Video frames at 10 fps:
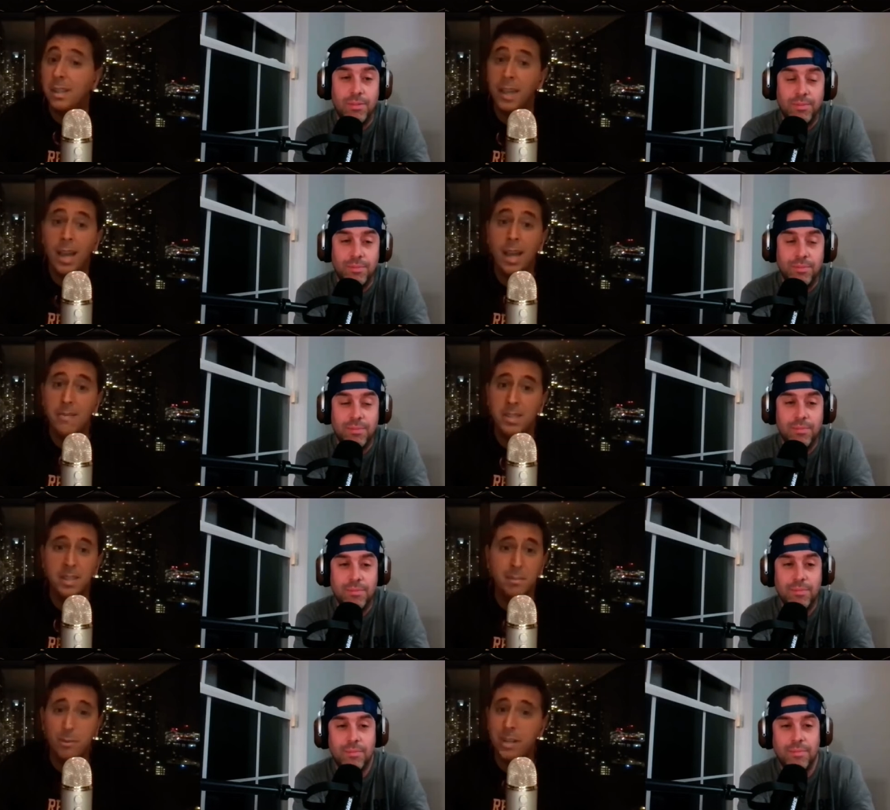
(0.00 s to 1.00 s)
Speaker 1: Cavs
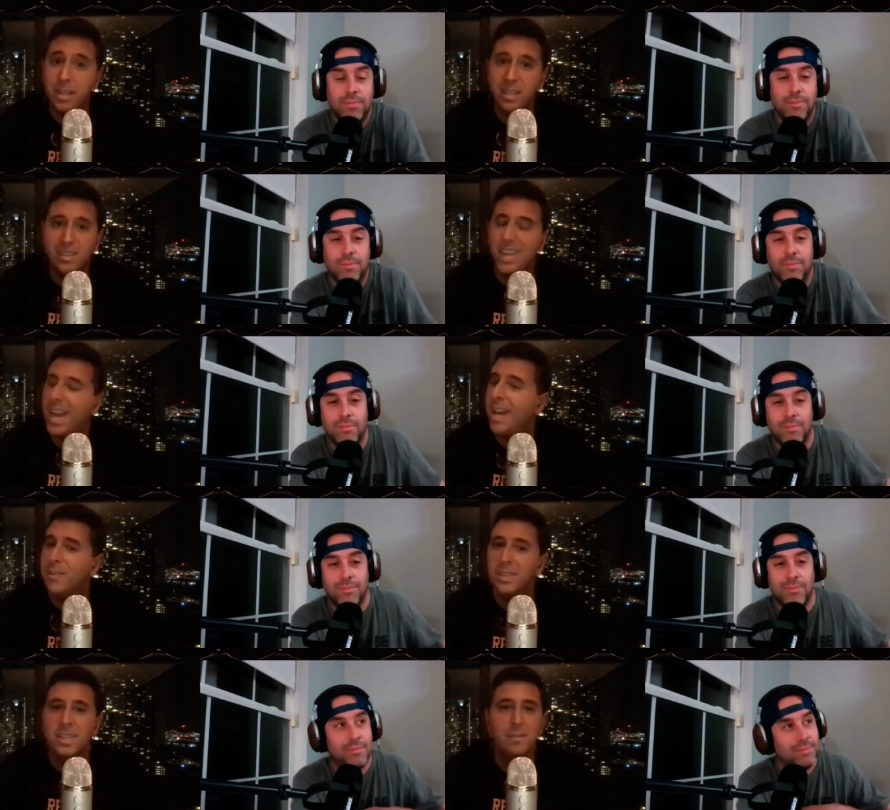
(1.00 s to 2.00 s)
sitting pretty.
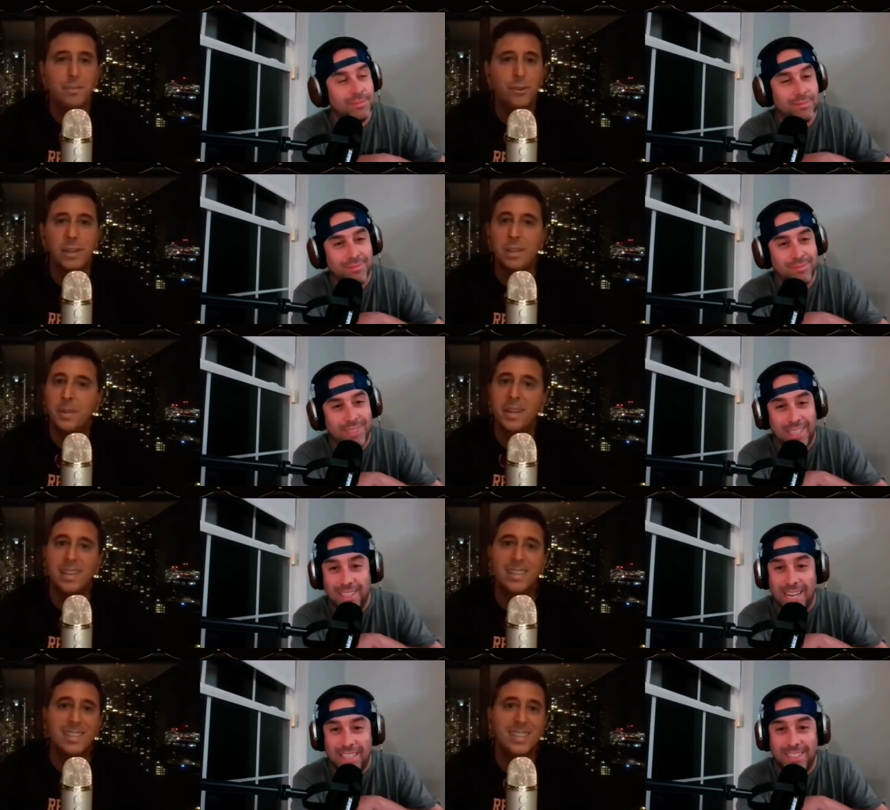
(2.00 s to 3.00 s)
Cavs are sitting pretty, man.
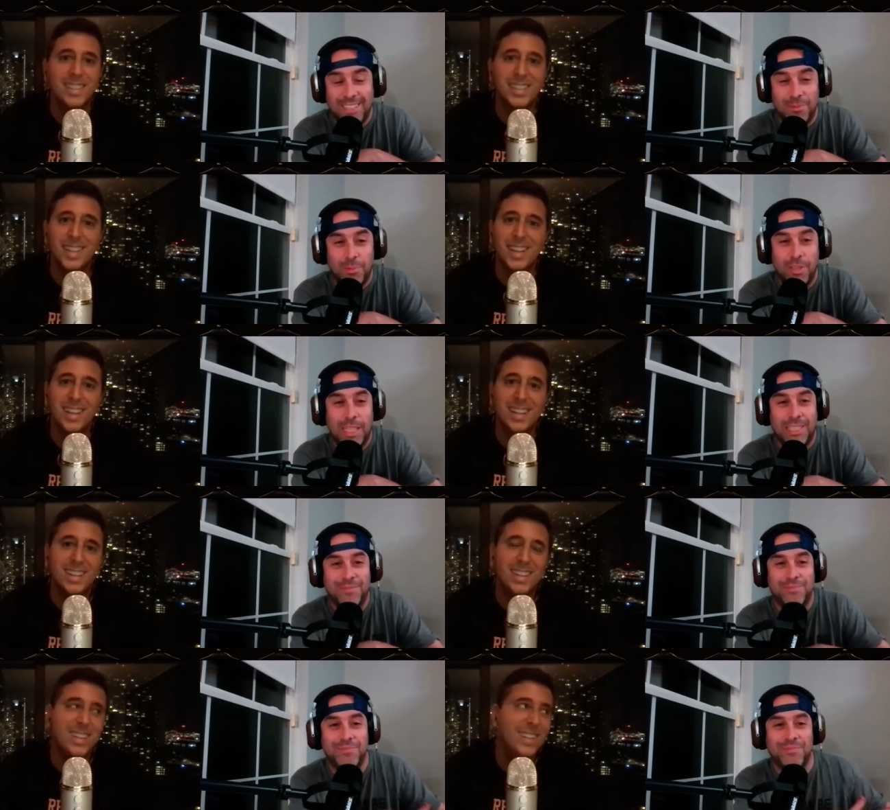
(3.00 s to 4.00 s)
And the Nets sitting that.
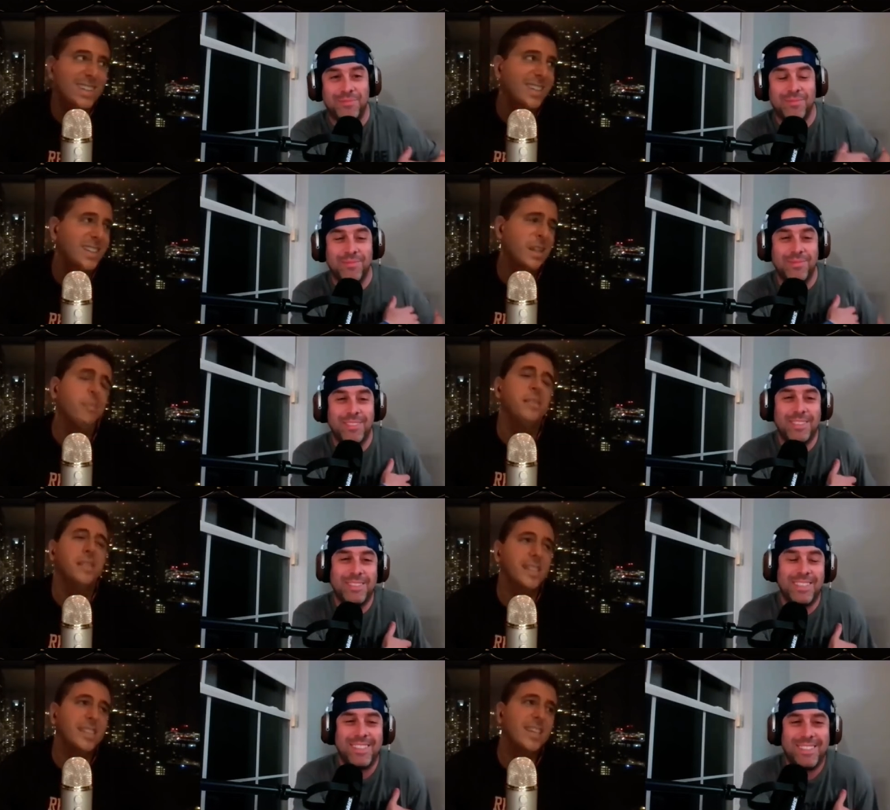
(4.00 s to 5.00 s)
pretty.
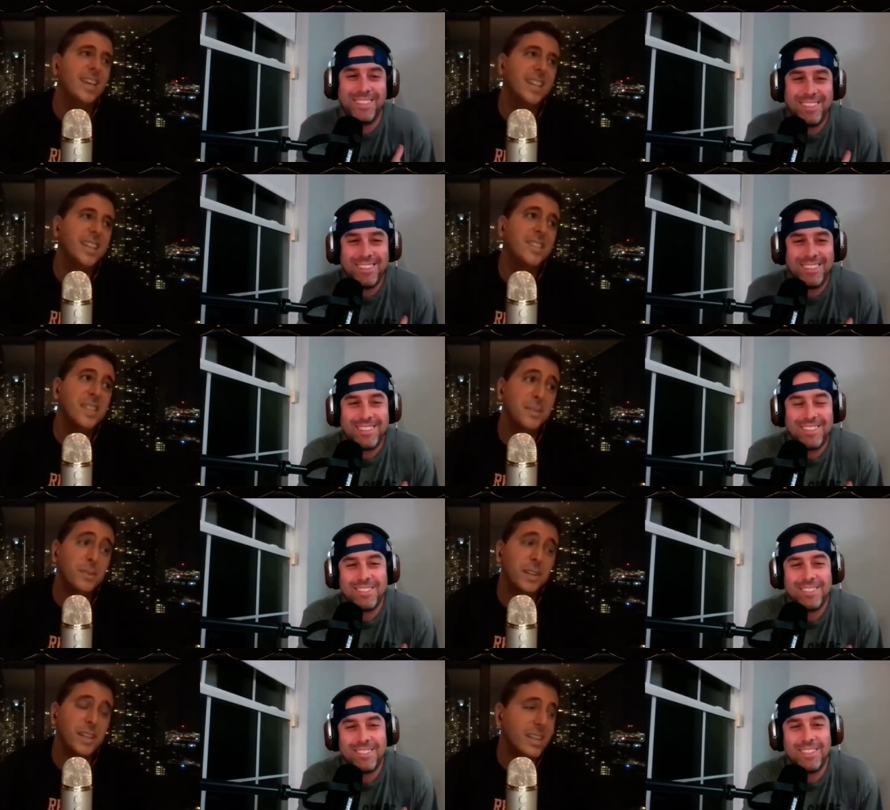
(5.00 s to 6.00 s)
Yeah, and that's a
Speaker 2: sitting
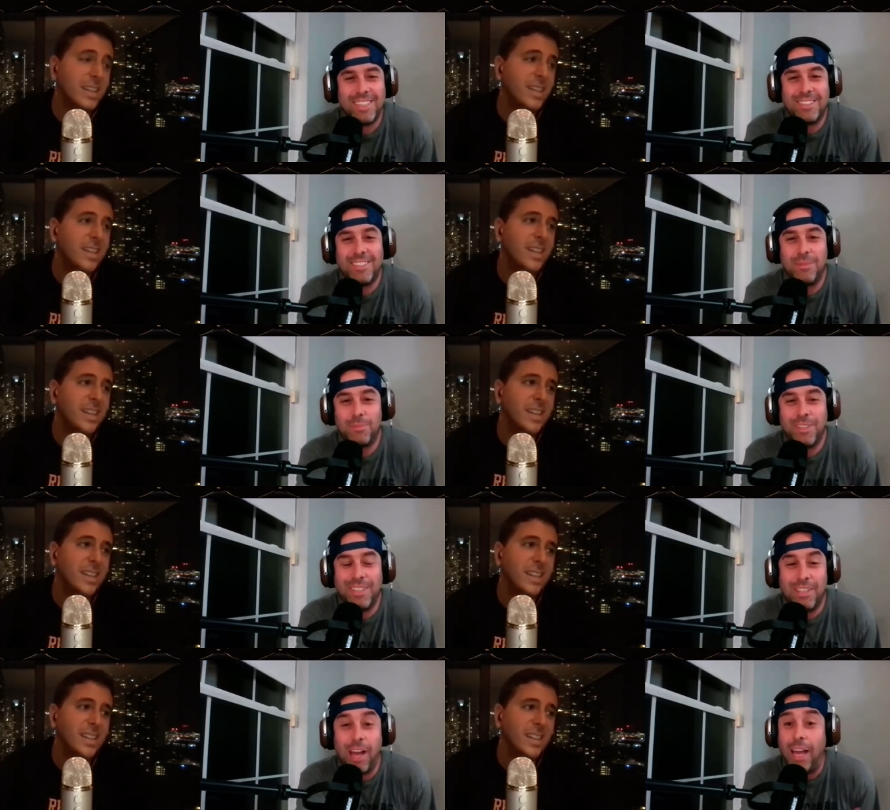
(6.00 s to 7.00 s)
pretty. That's sitting
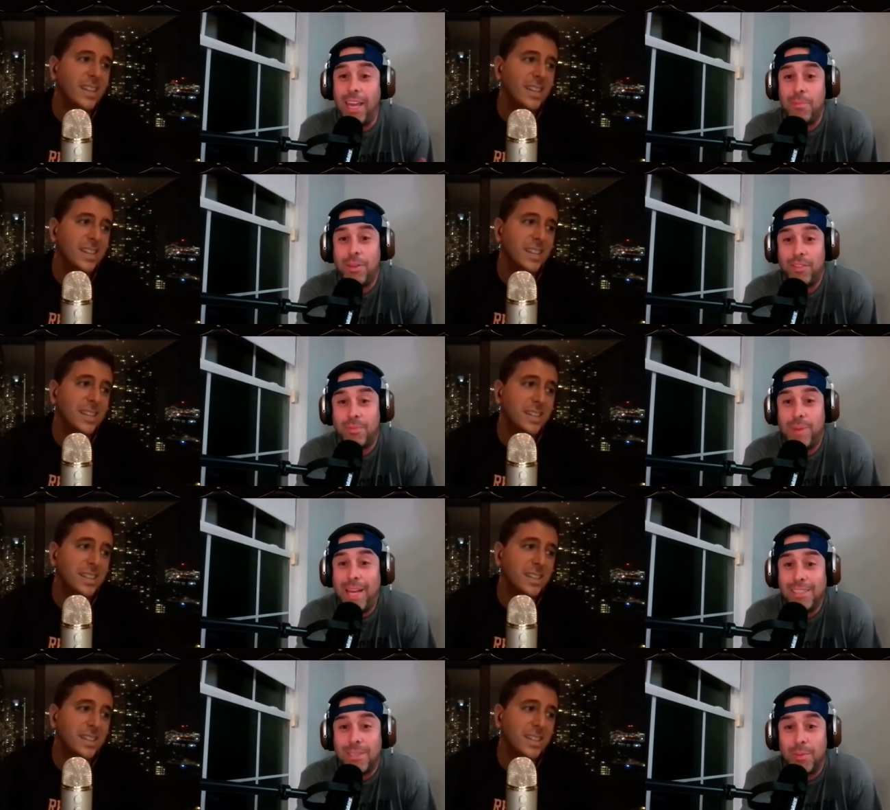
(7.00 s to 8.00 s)
pretty. I can't believe there's
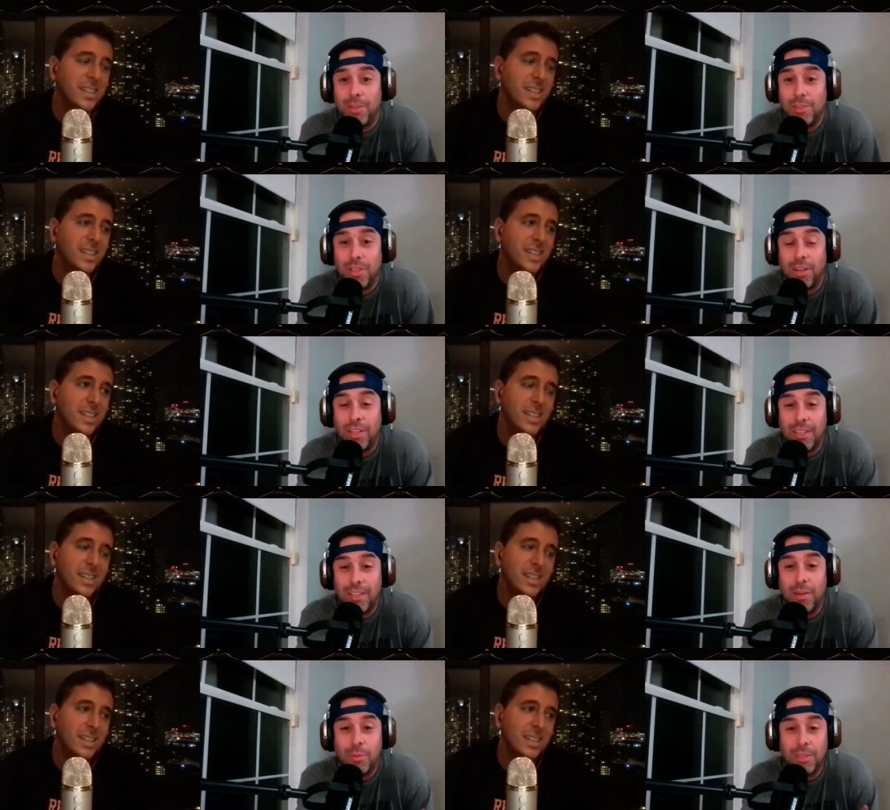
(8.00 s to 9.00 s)
basketball starting
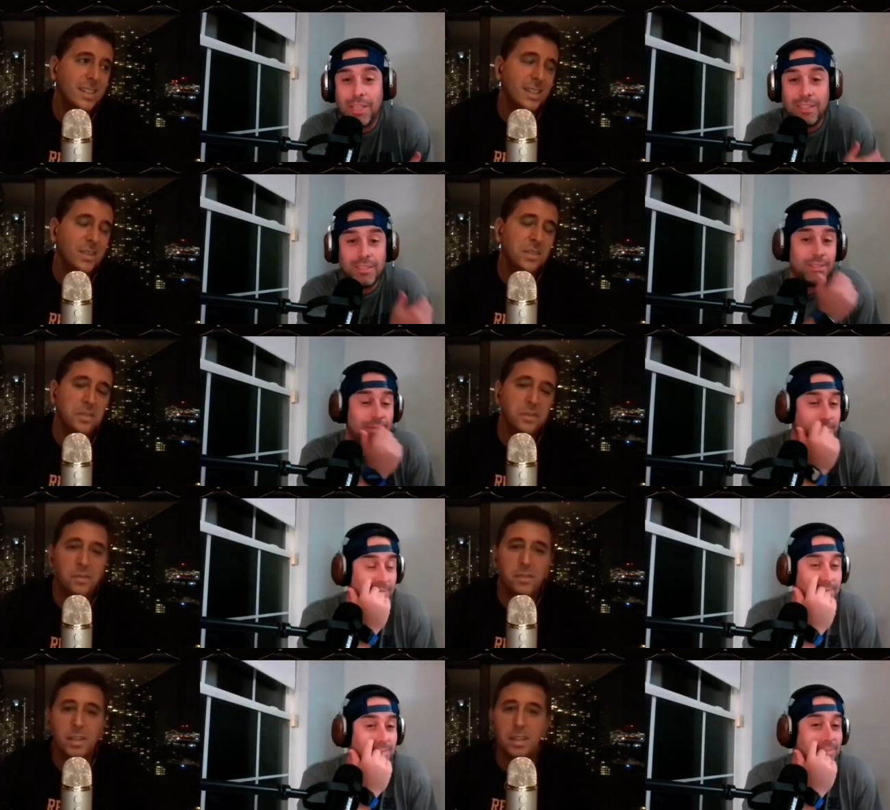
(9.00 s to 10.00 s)
in a couple days. Holy
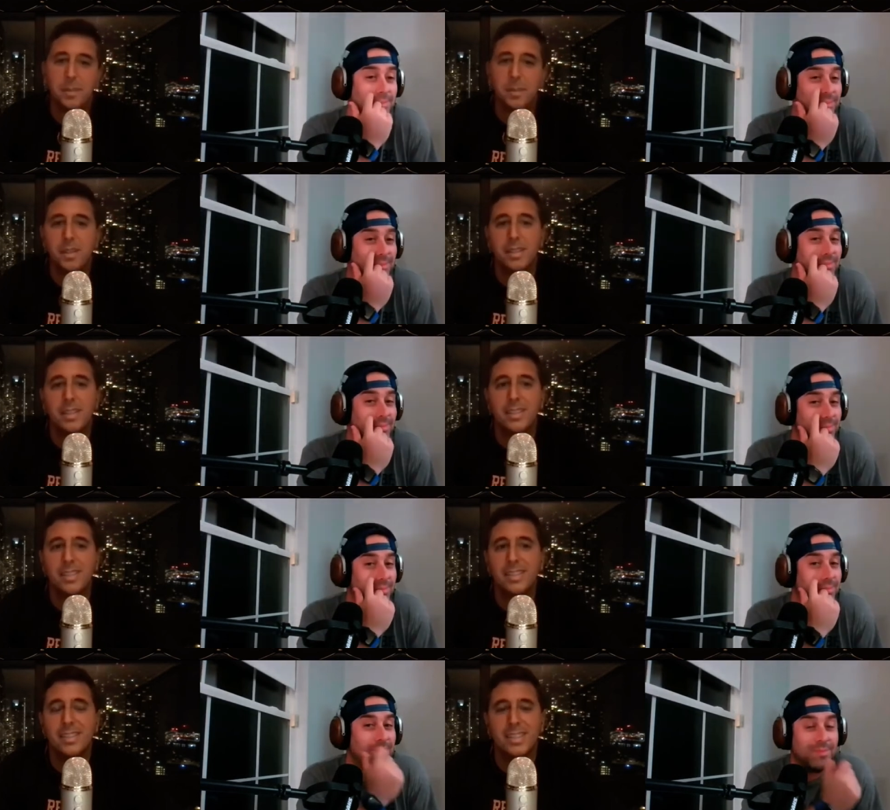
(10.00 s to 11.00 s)
fuck, man.
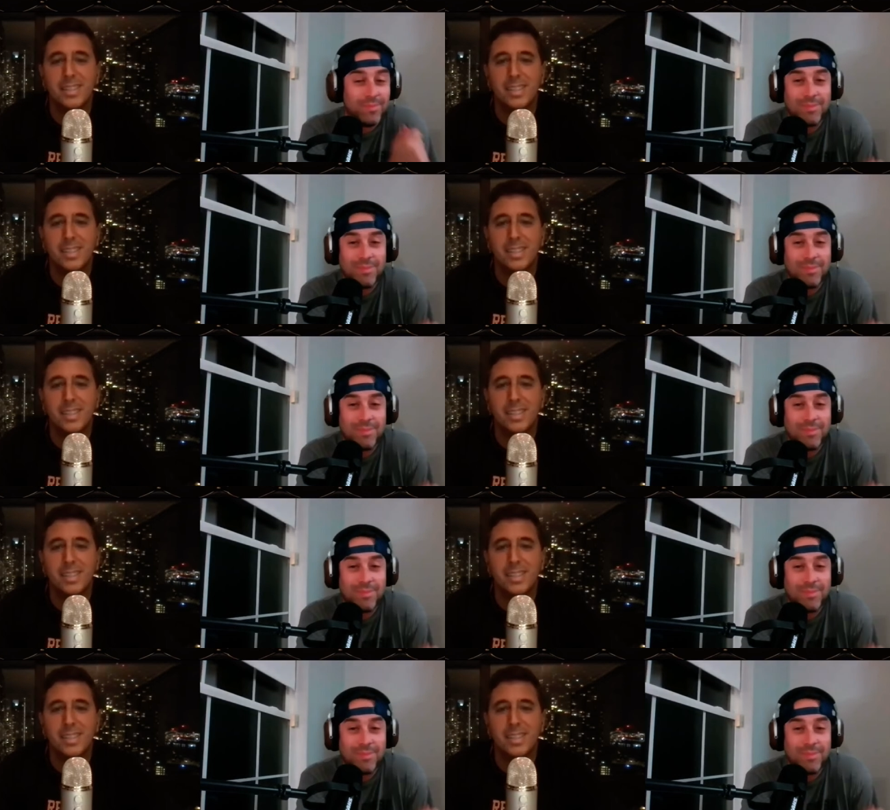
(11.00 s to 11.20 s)
That's it's just